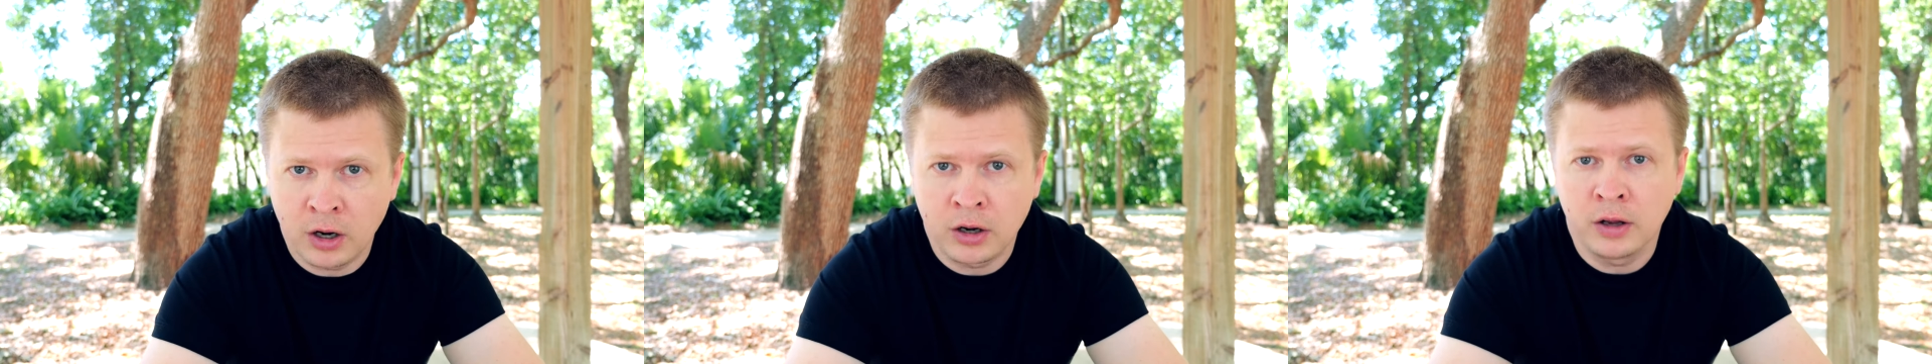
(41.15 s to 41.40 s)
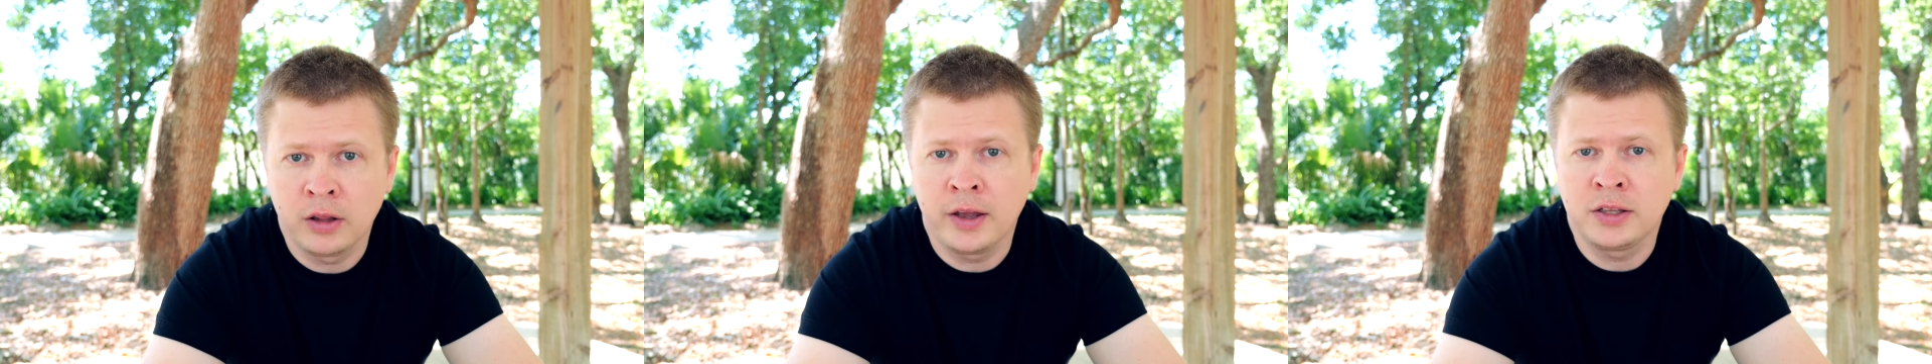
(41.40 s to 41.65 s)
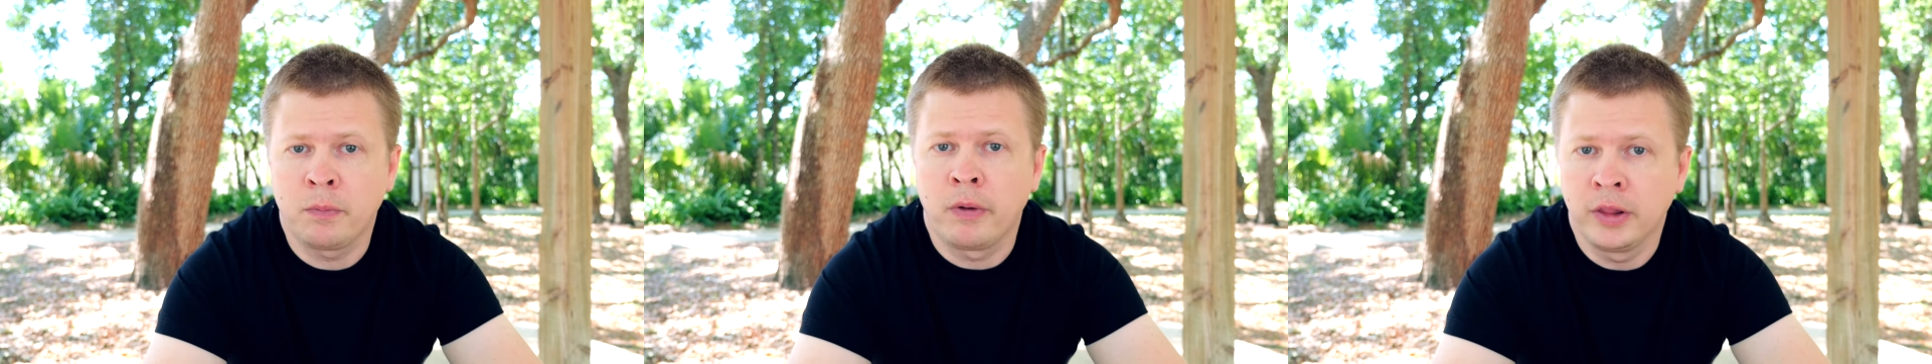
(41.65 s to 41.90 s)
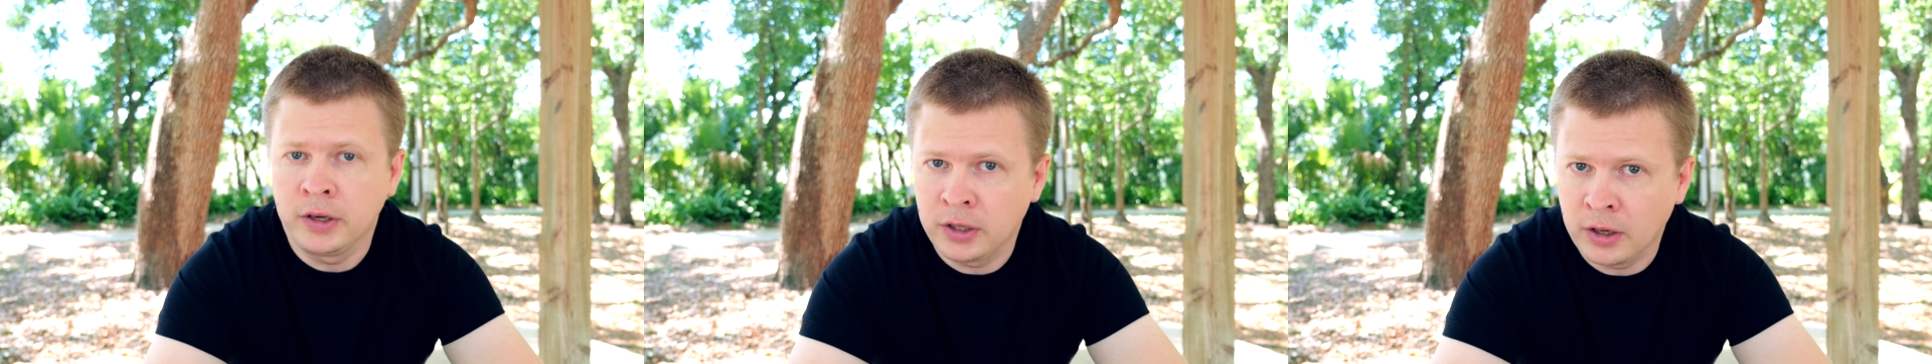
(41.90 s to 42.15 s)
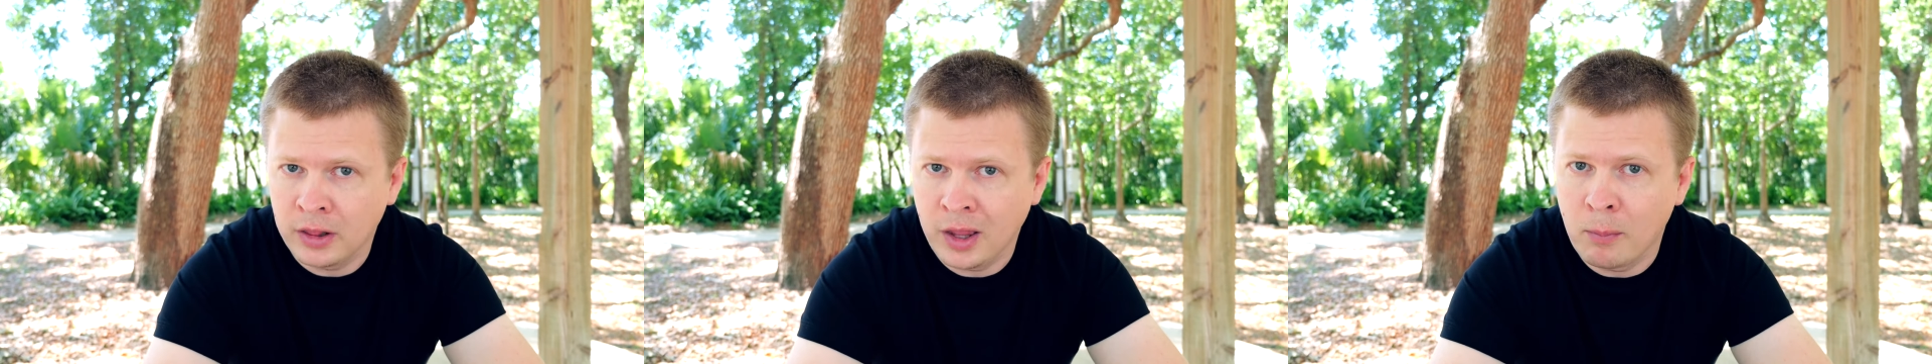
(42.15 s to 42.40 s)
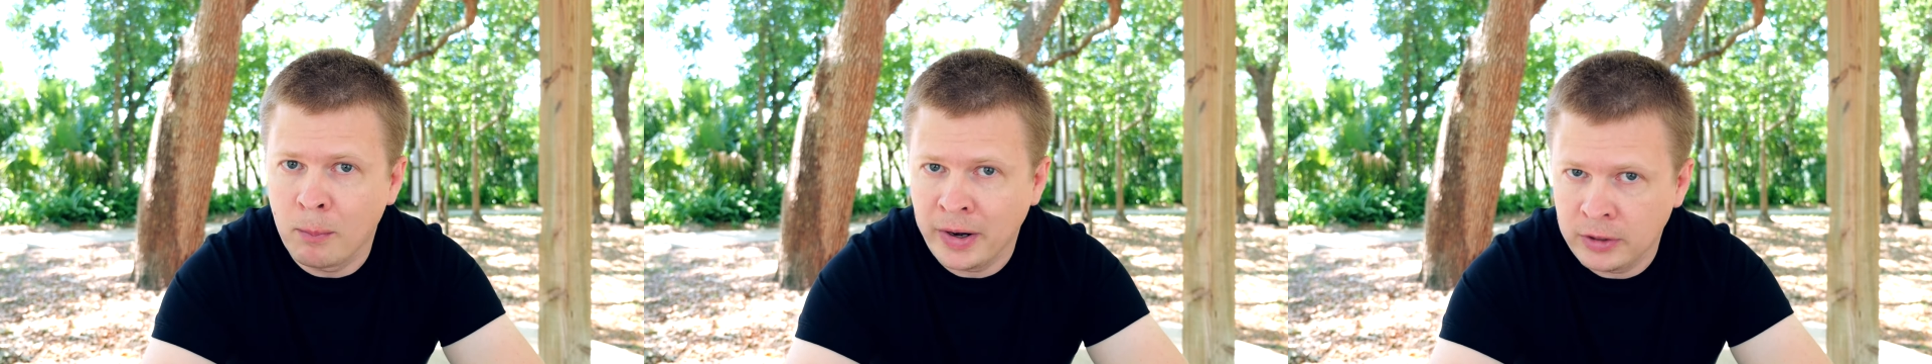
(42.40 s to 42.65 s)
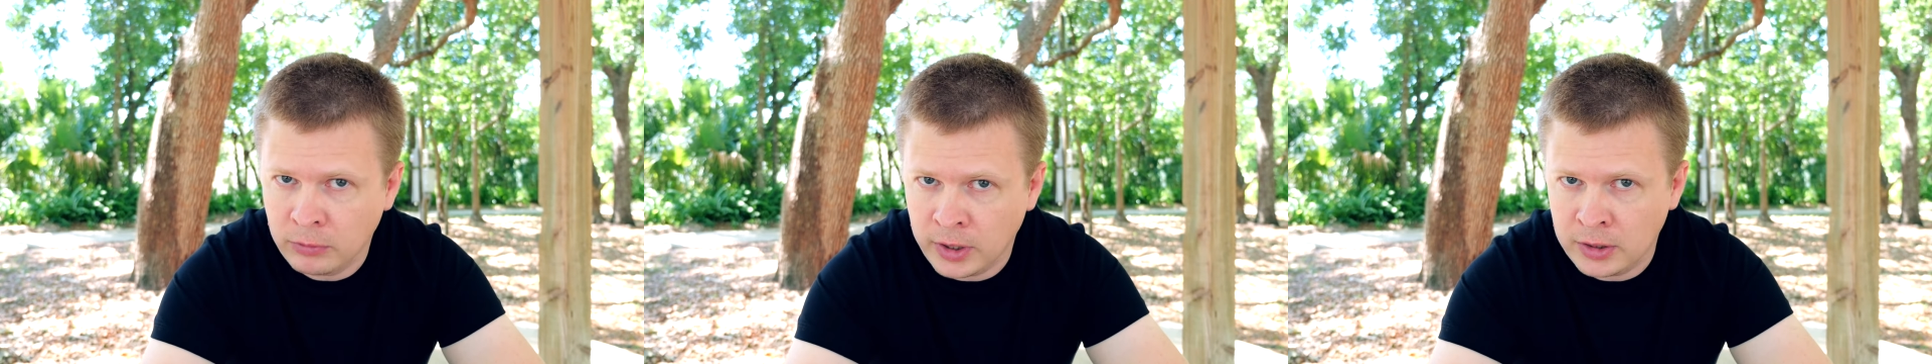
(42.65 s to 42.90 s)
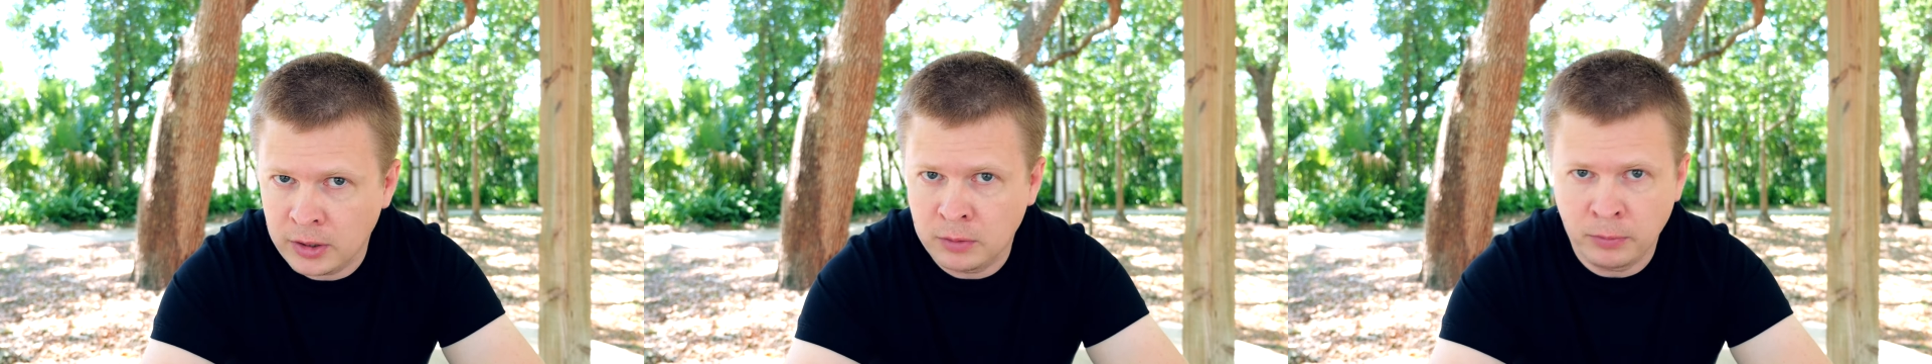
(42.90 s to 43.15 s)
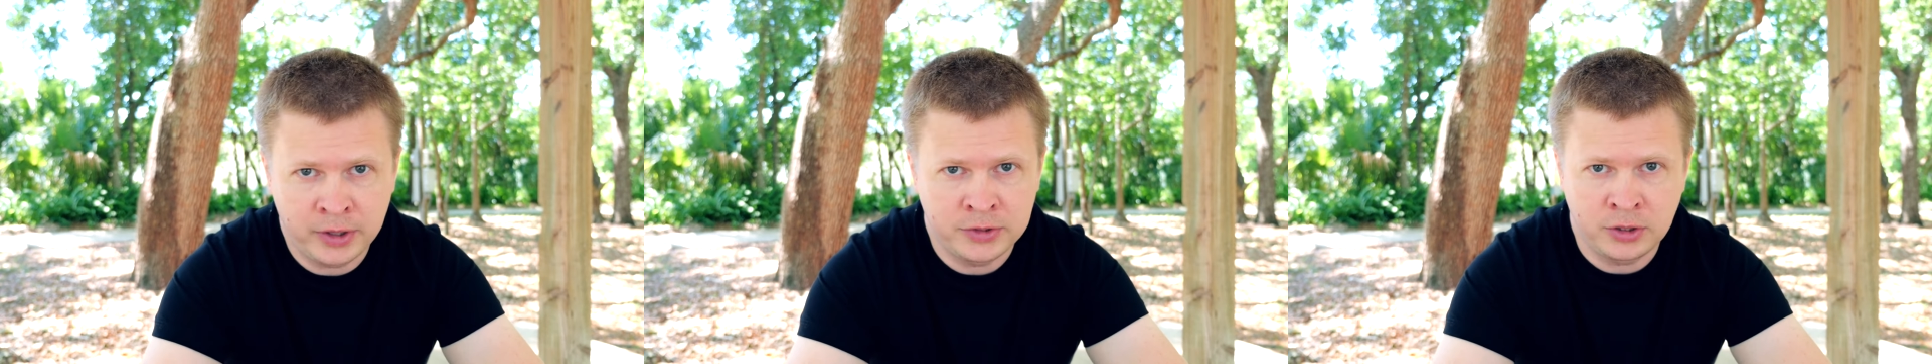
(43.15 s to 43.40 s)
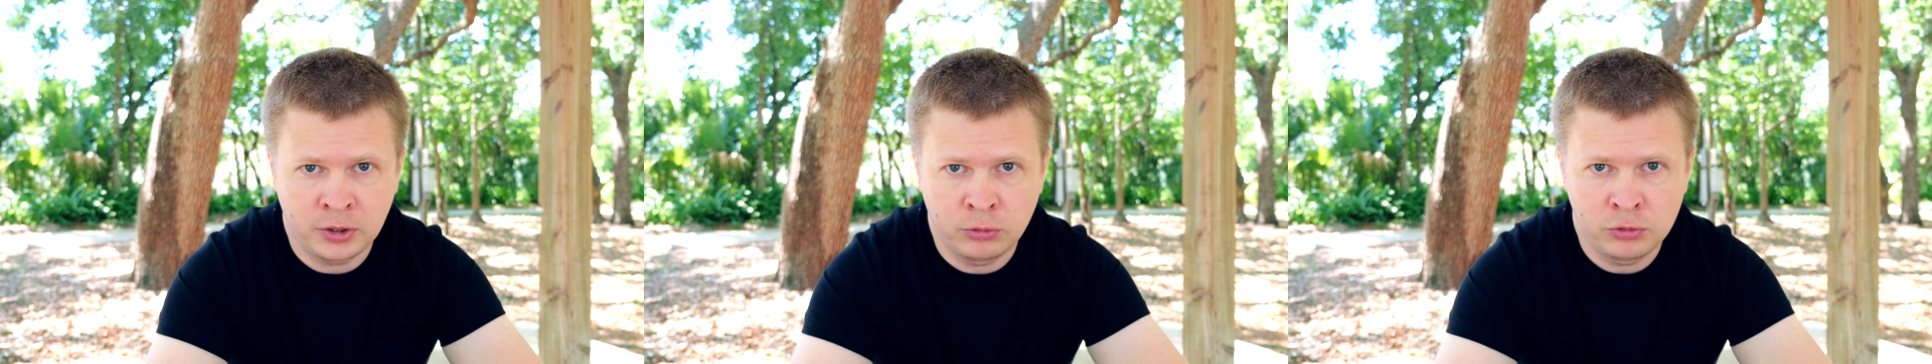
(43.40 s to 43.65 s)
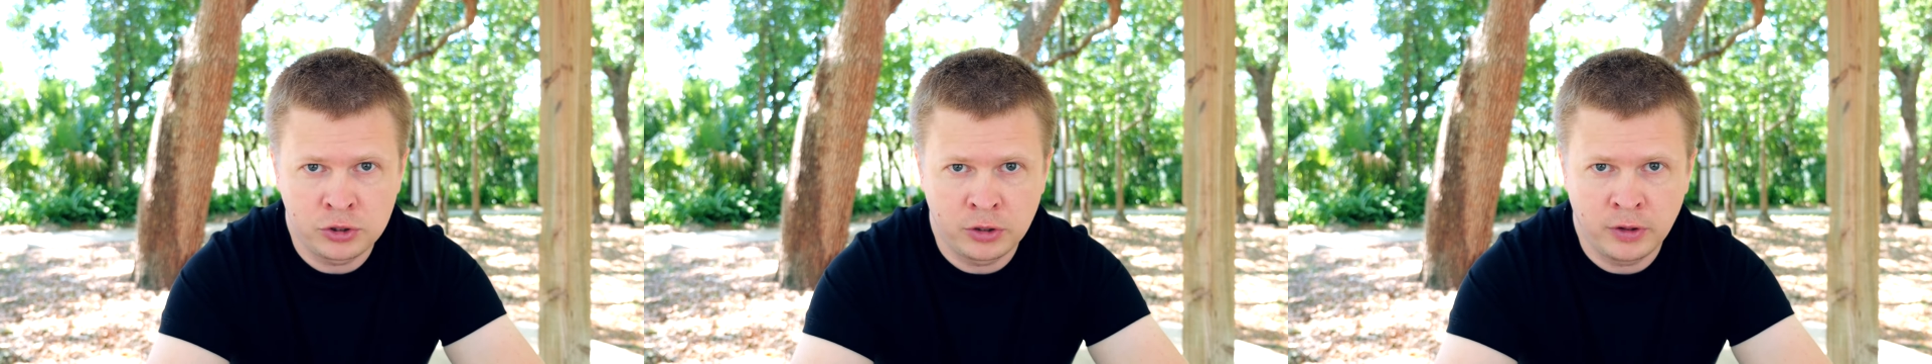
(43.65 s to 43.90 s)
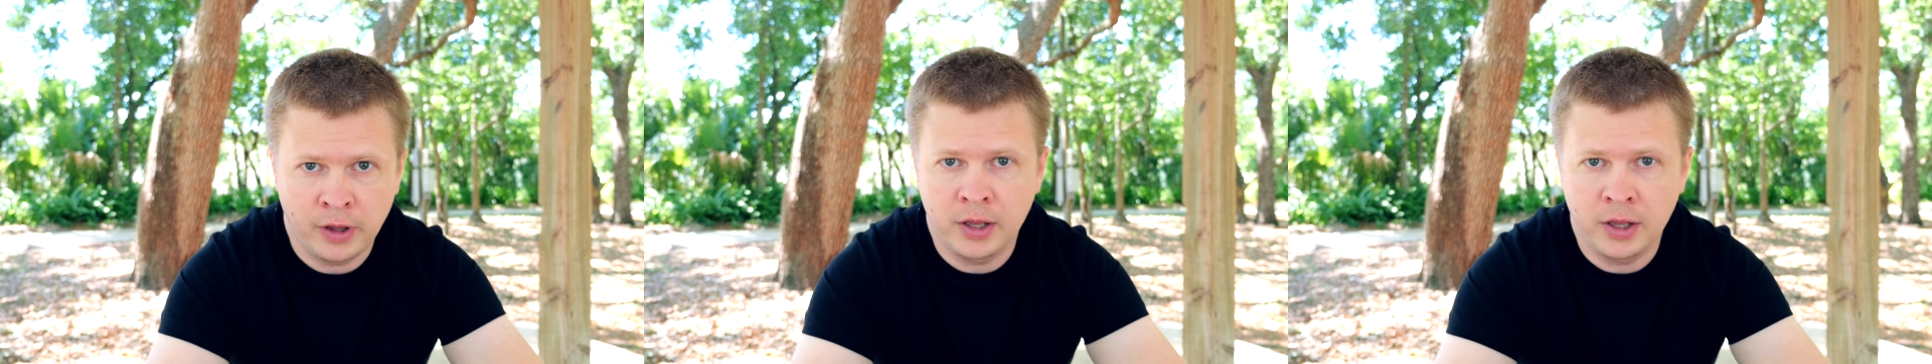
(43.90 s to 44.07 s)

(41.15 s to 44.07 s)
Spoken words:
organized politically motivated persecution